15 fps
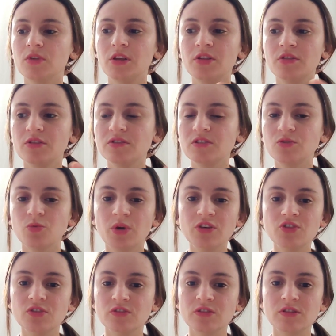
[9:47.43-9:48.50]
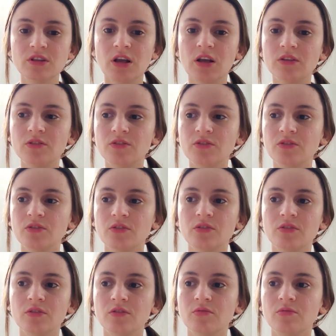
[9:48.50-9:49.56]
in the situations that
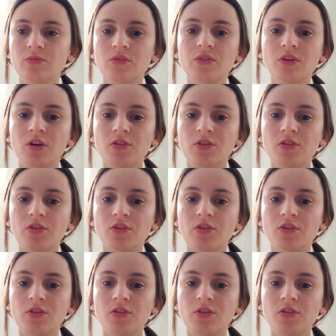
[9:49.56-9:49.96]
they